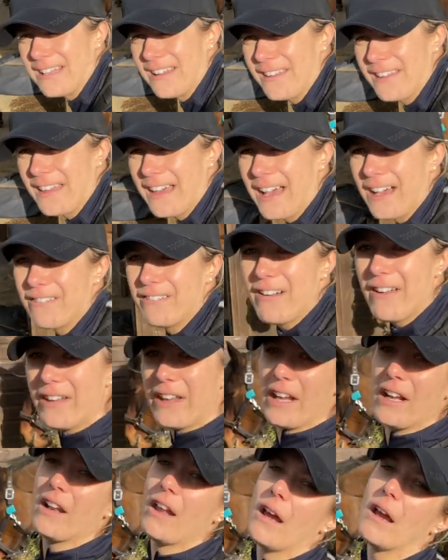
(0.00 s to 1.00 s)
like that,
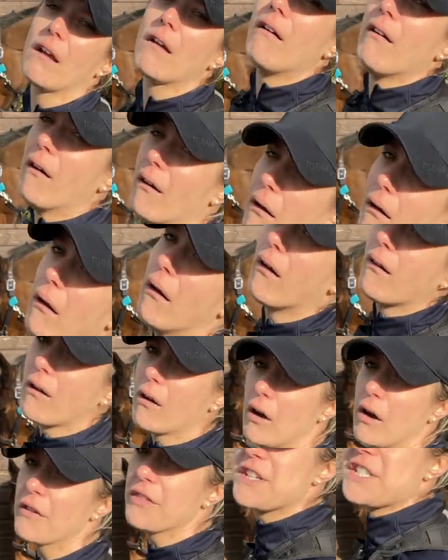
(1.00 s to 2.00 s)
running like, oh
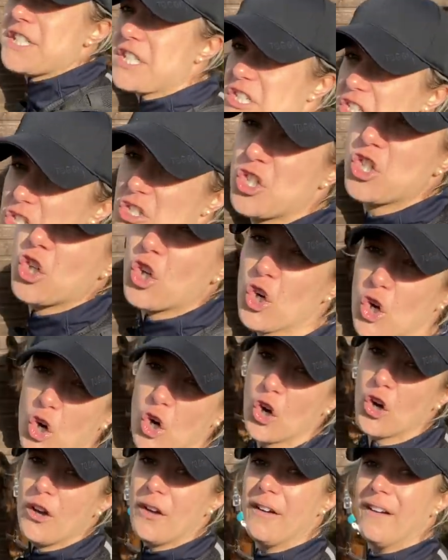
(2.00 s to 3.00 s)
God, this is a
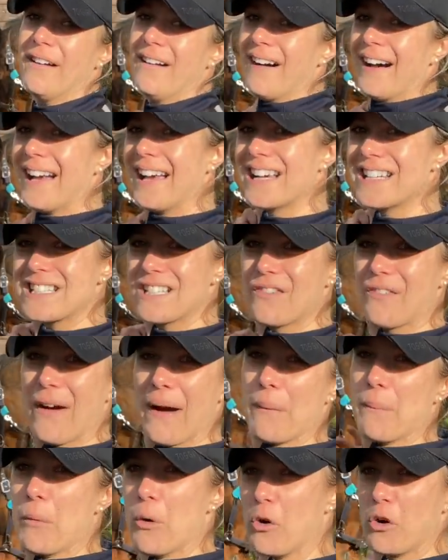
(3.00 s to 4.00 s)
chore, I actually
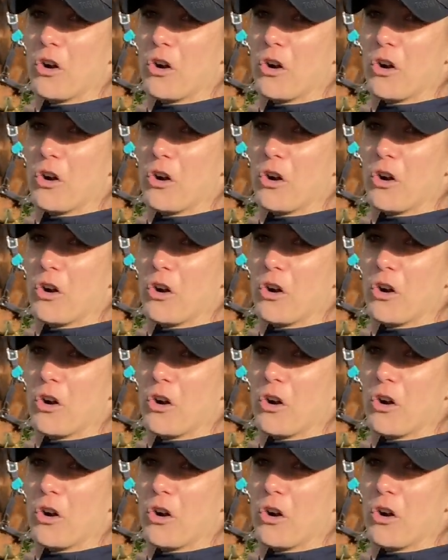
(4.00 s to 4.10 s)
felt more